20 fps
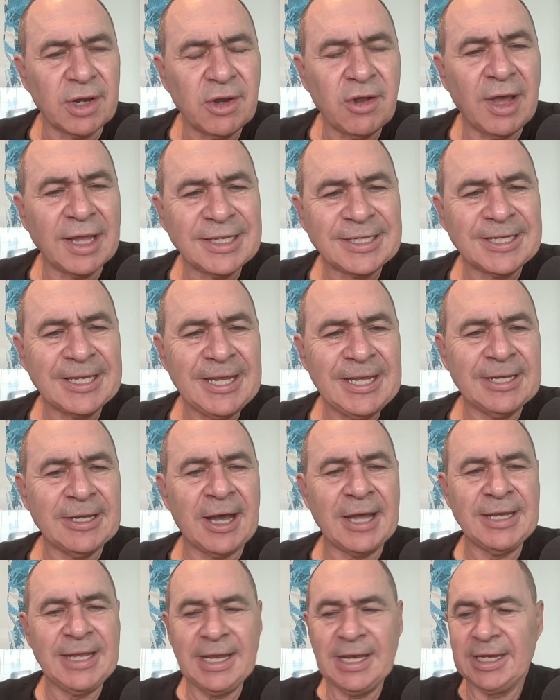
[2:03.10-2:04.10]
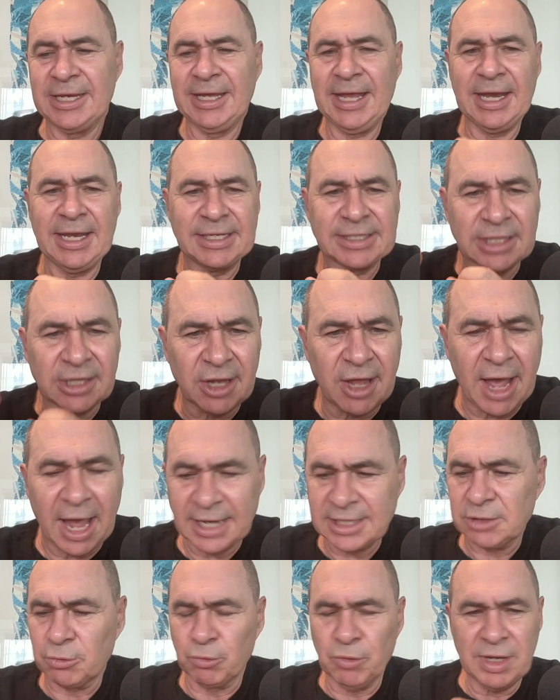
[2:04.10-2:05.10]
at 19, I needed to get his
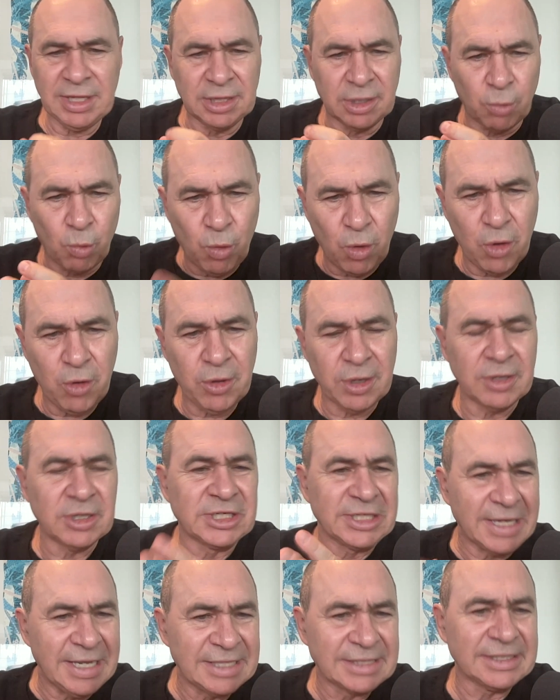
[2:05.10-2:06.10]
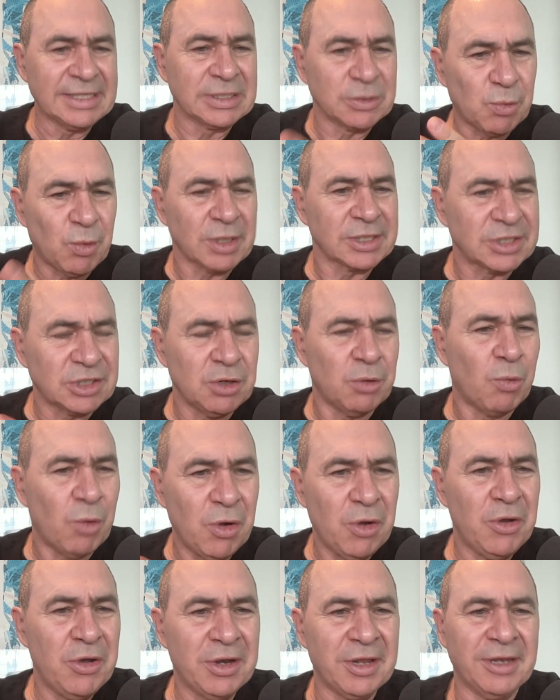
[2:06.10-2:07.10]
light, read the word, Jesus, what's your
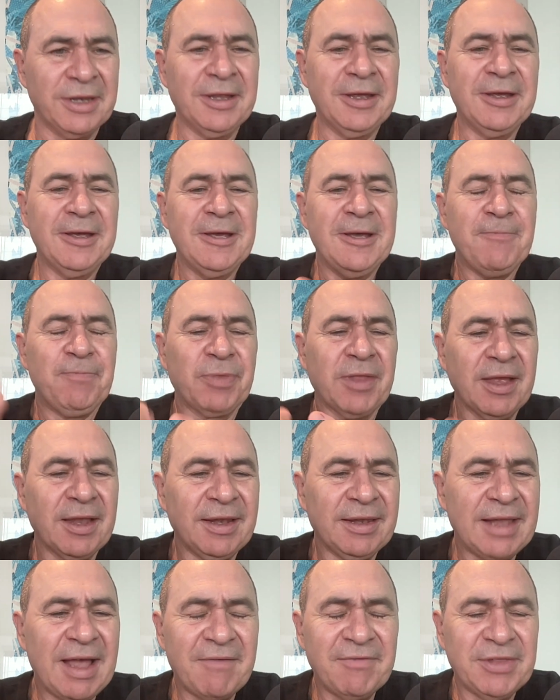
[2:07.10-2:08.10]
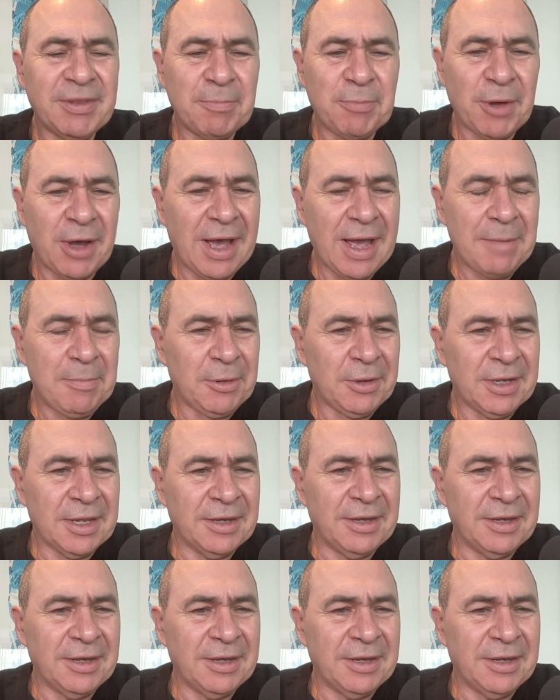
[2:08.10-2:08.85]
word, and love the Bible.